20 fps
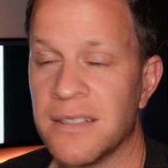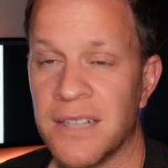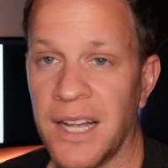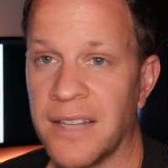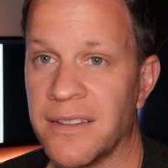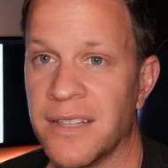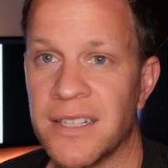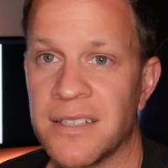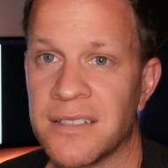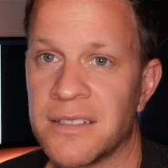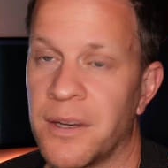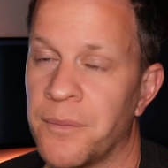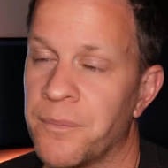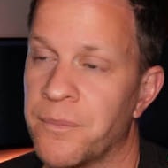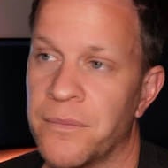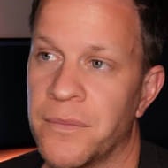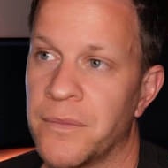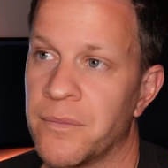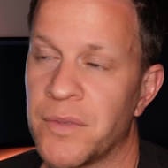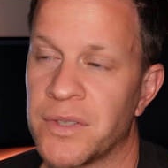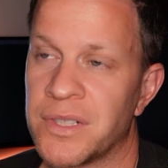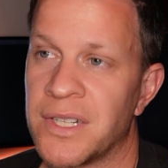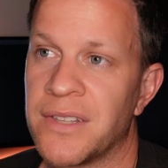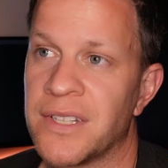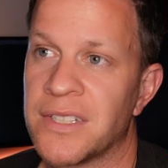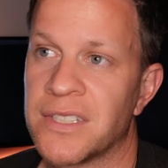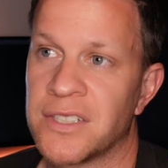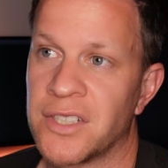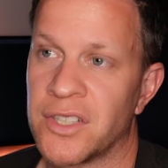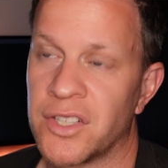And I'm not saying
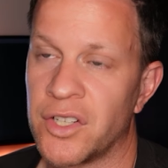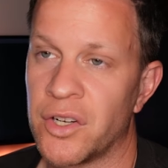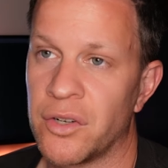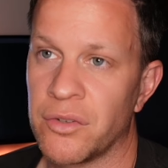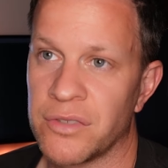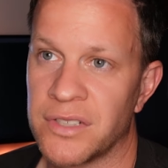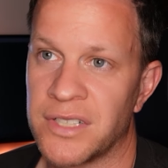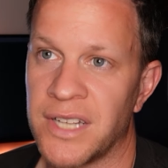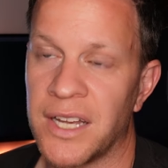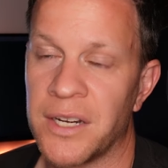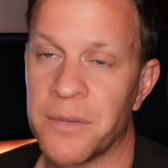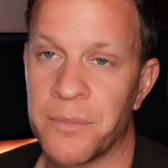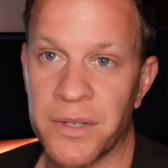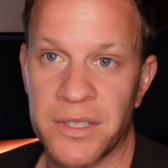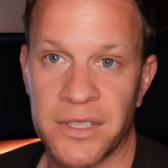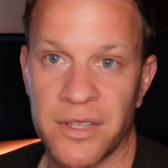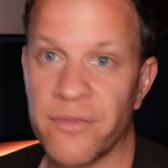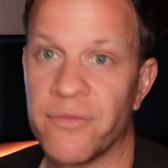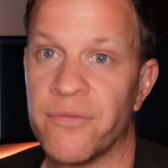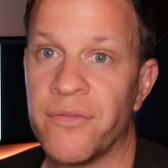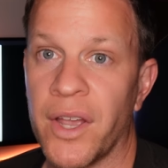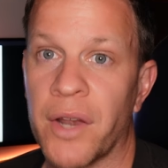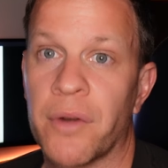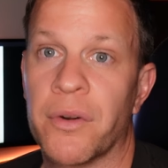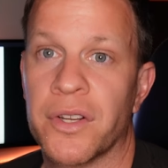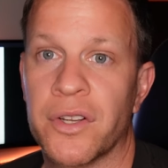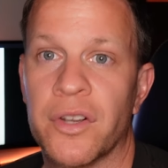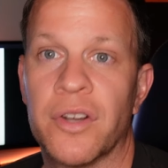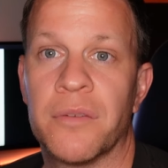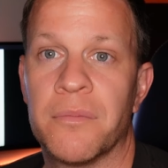this is the gold standard, but it's a
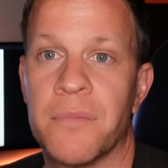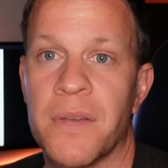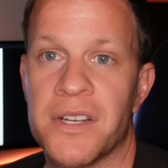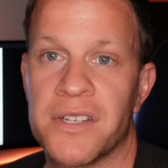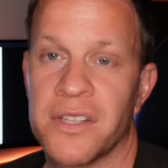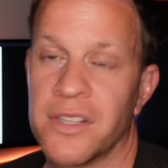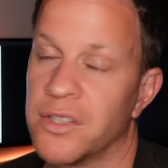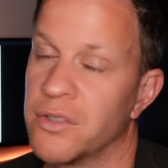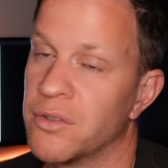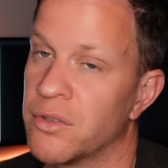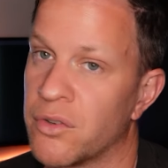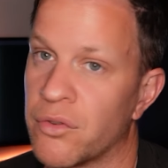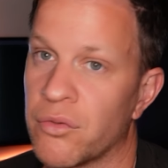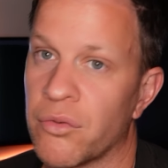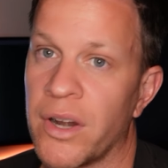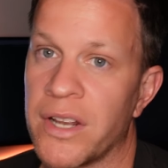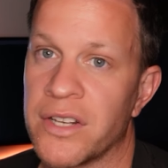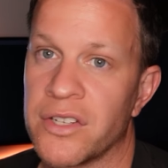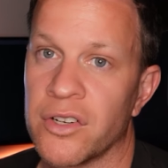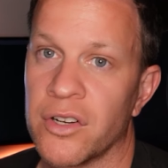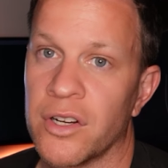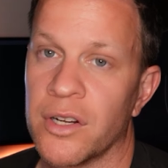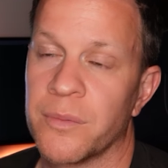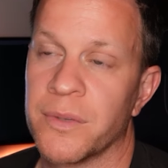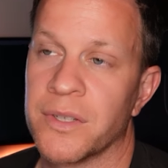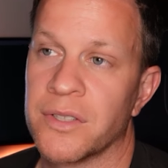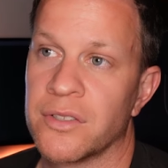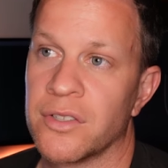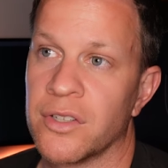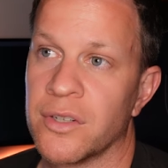very good measure. They do a great job
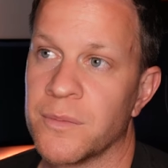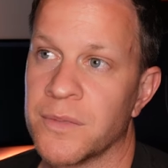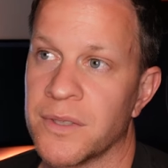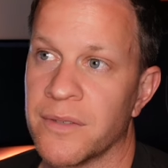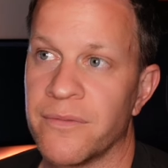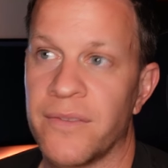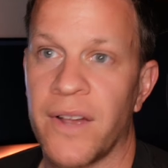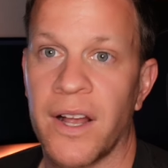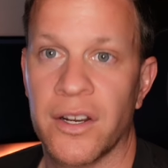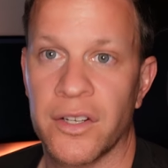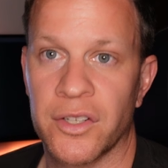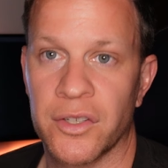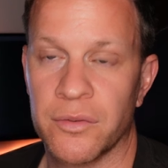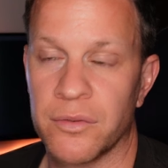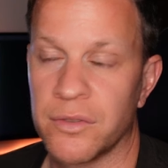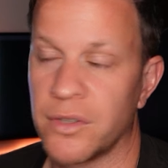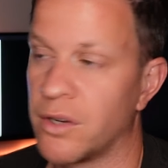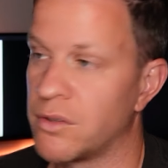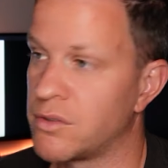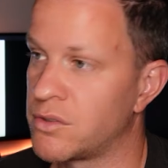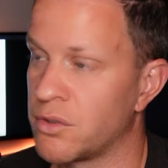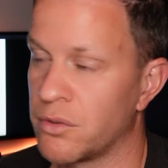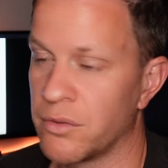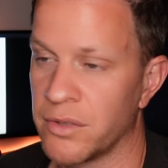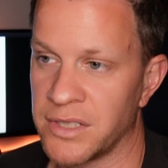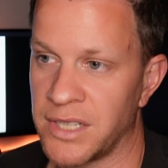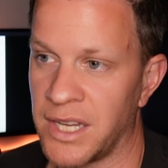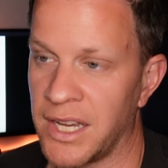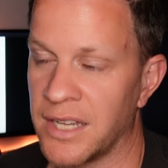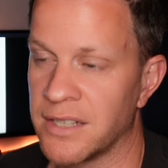in terms of value, Ghost
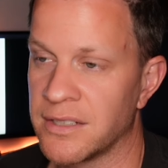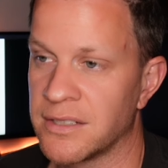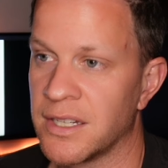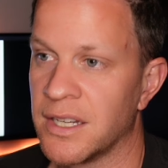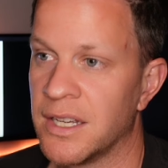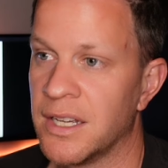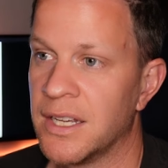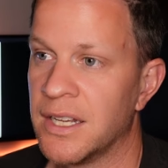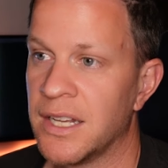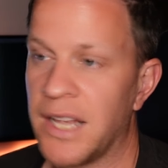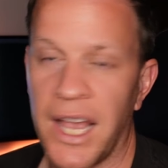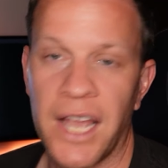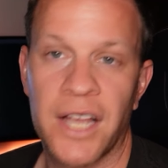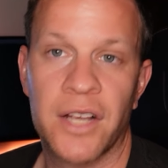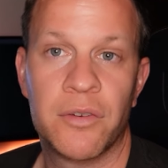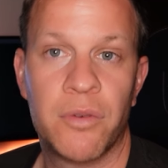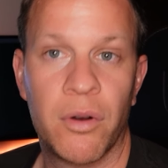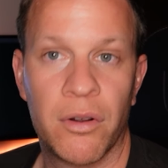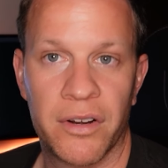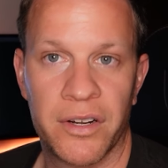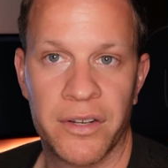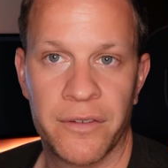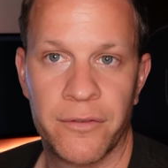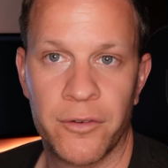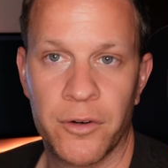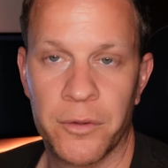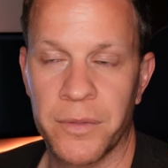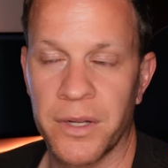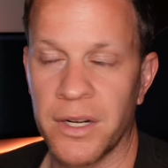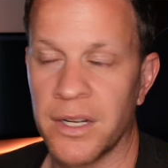always has, and quality
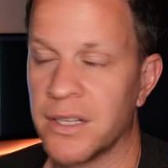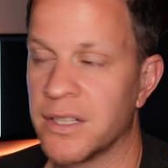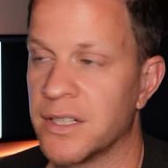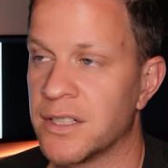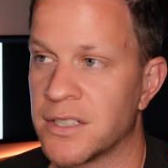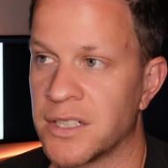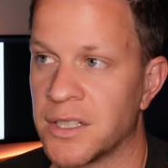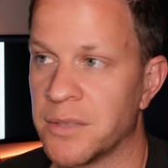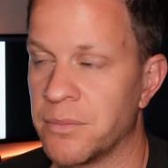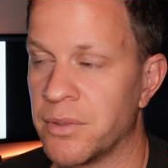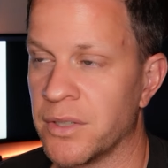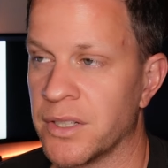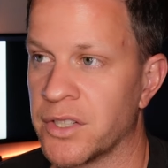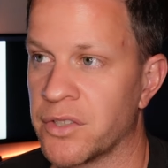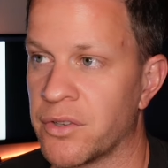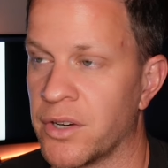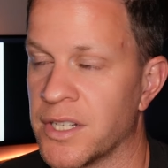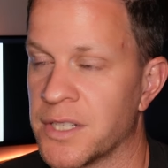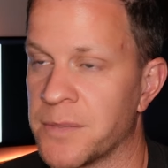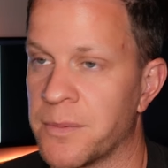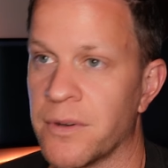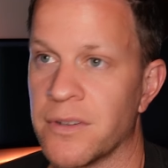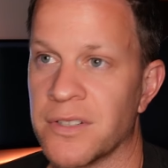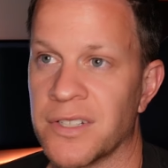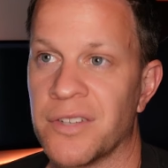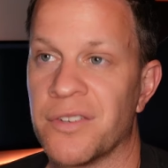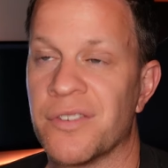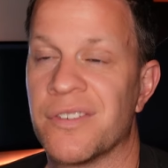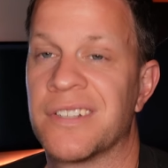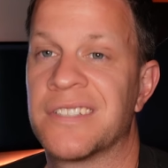formula. It's completely transparent,
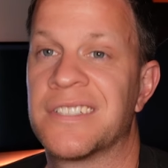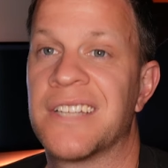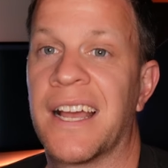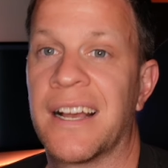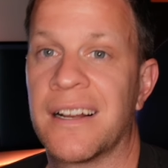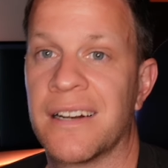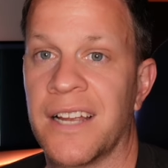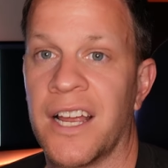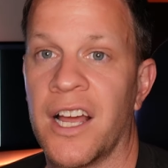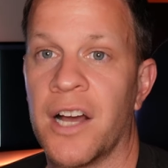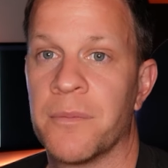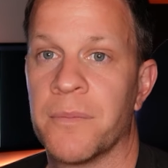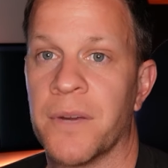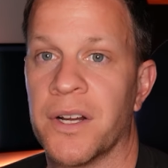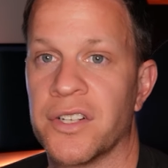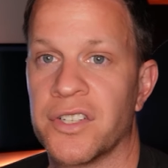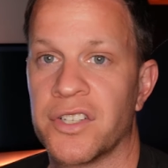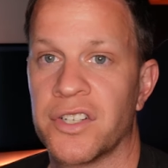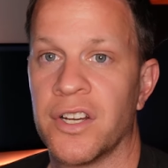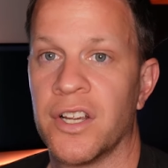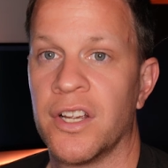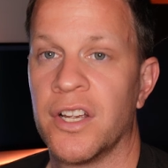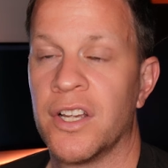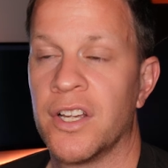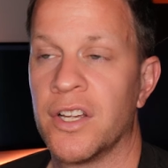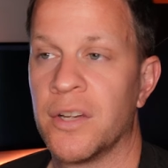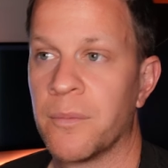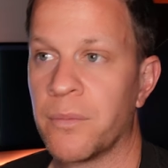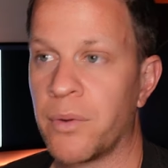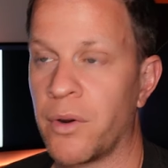so you know exactly how much
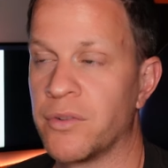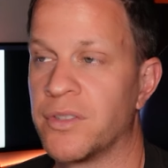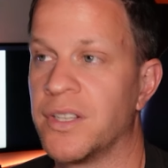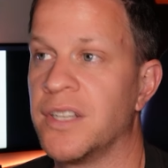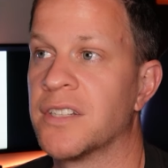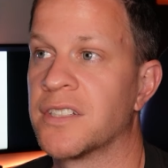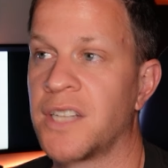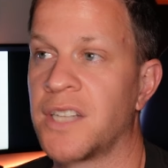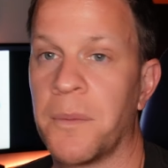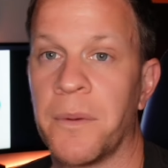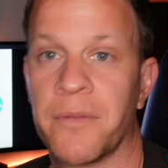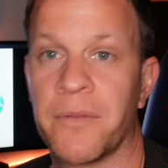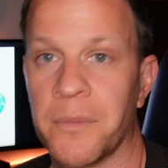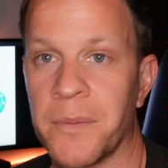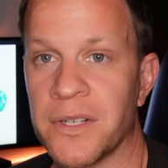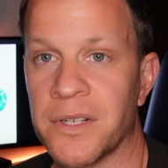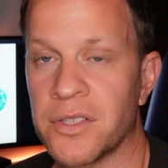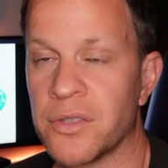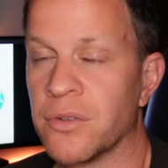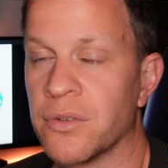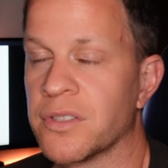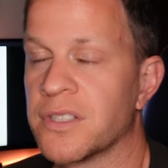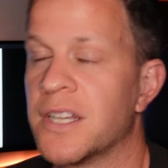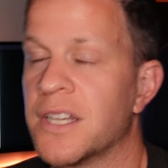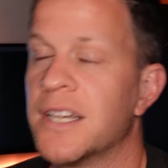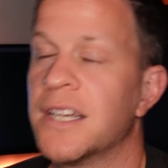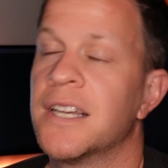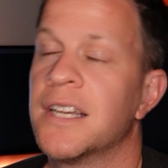protein is coming from each source.